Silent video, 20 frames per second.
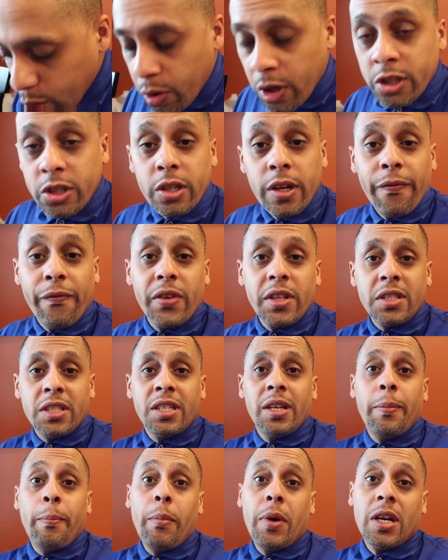
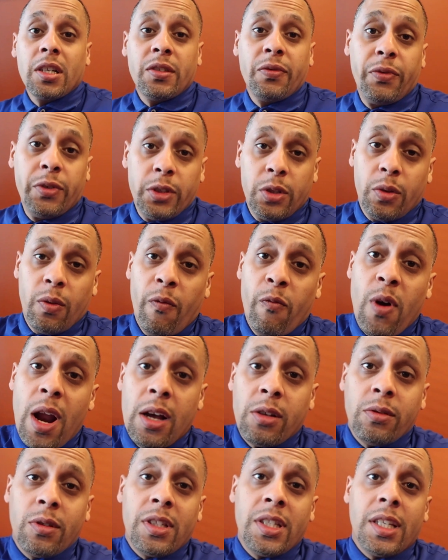215 bucks for
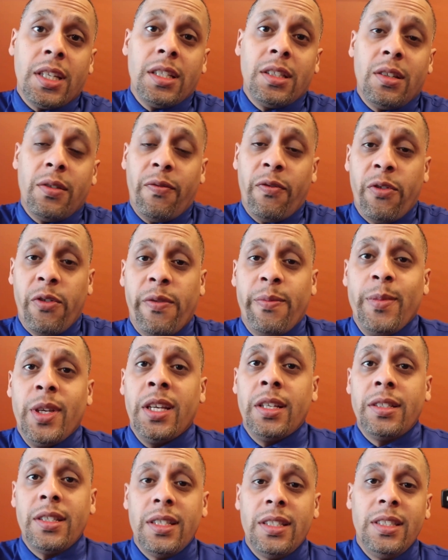round tickets for me
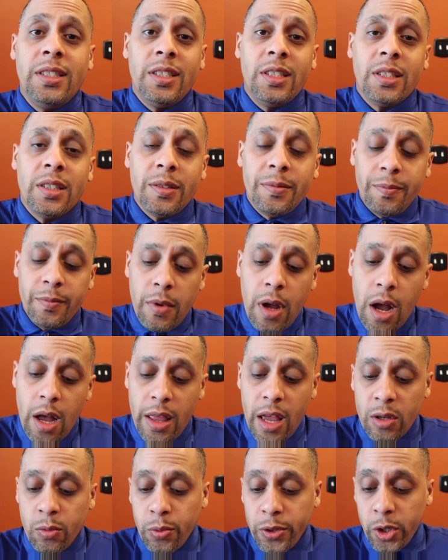and Tinesha.
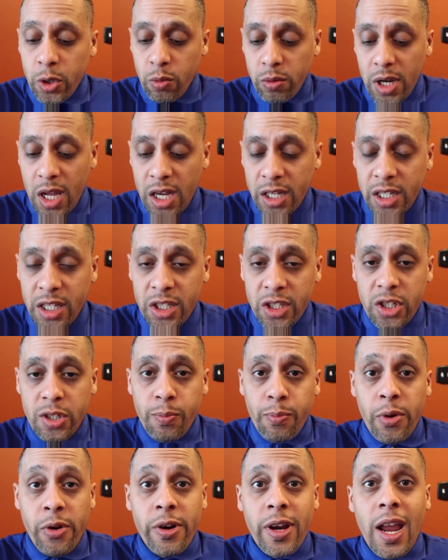That's with no luggage.
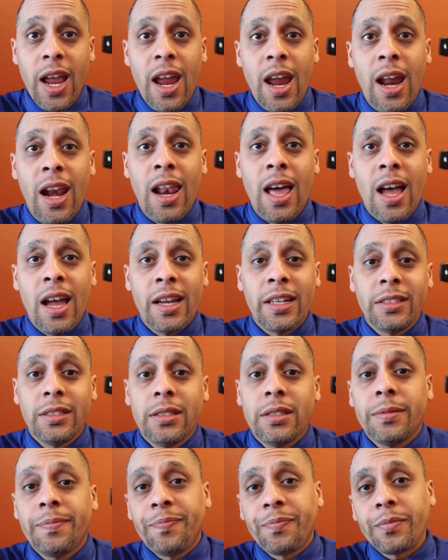Spirit
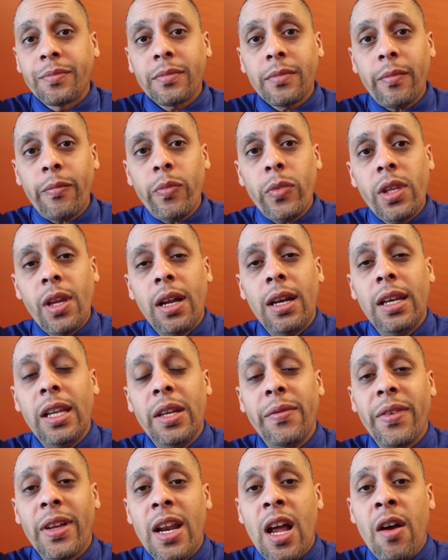Airlines,
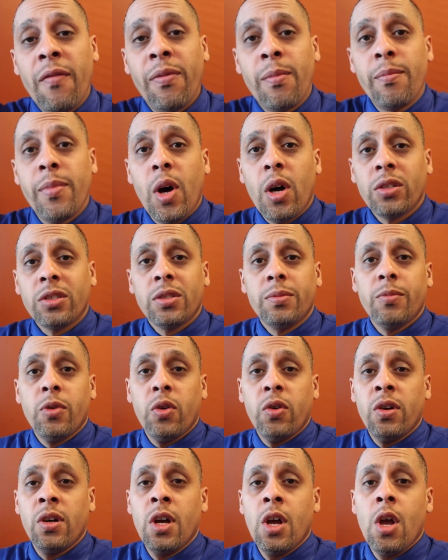leaving out from
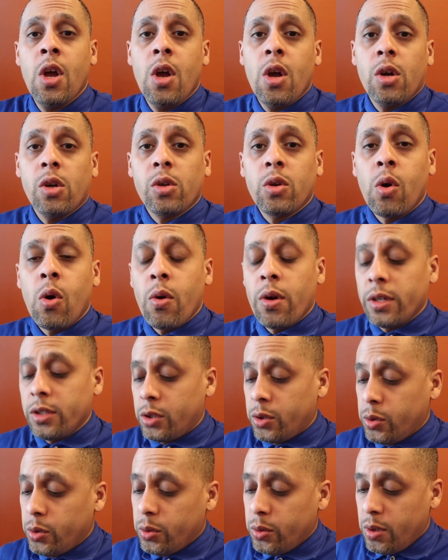Baltimore, going
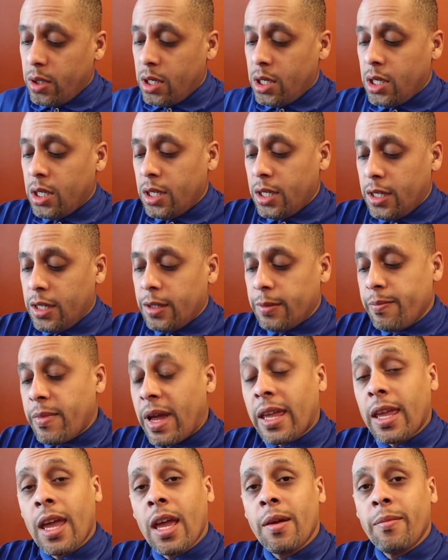to
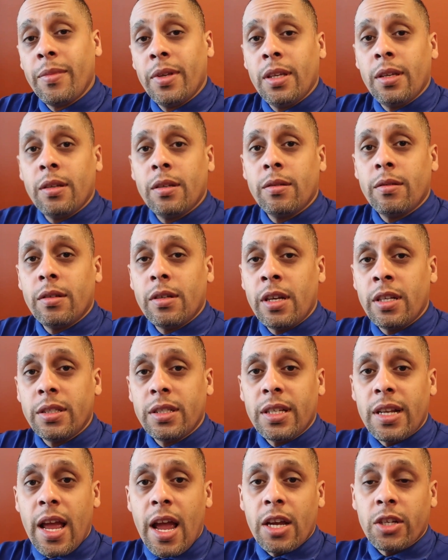Miami
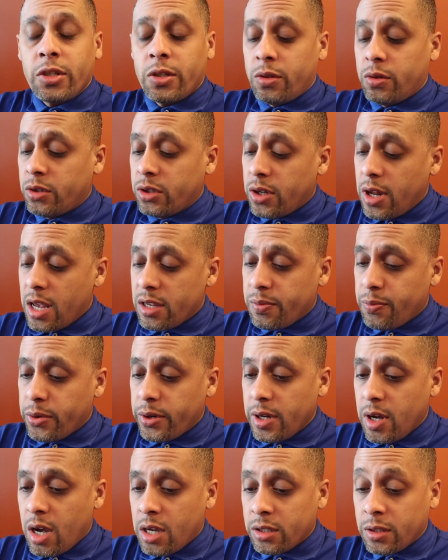International. So that's
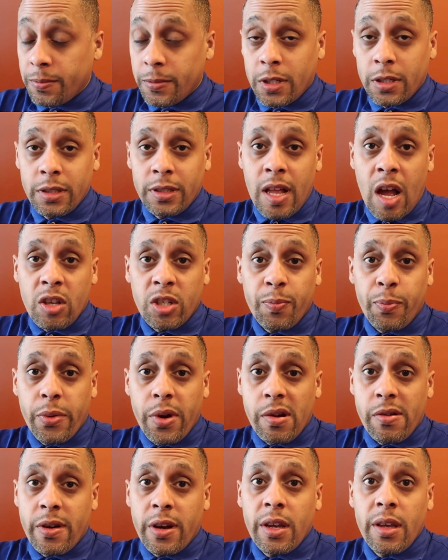pretty awesome, because now
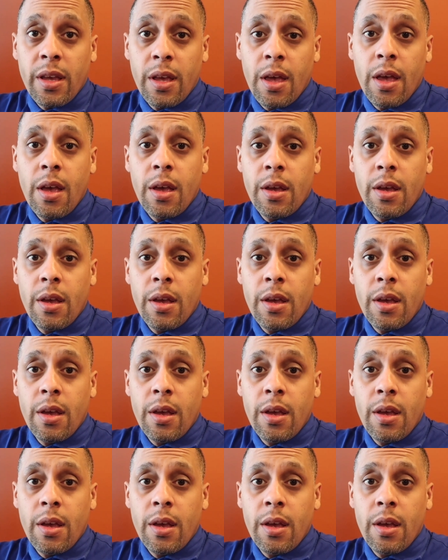Spirit,